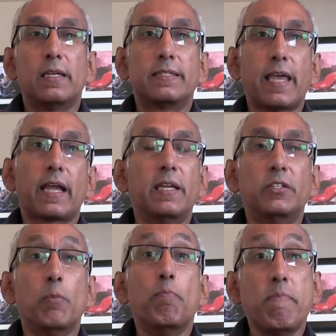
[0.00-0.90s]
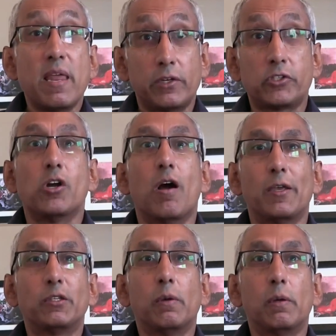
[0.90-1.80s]
The second is to
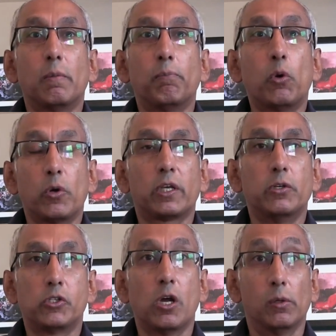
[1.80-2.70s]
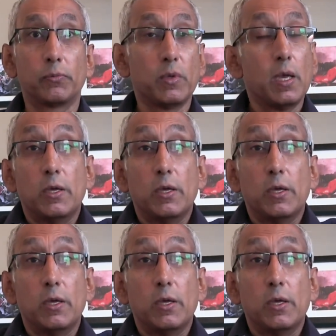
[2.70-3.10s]
militarise border control.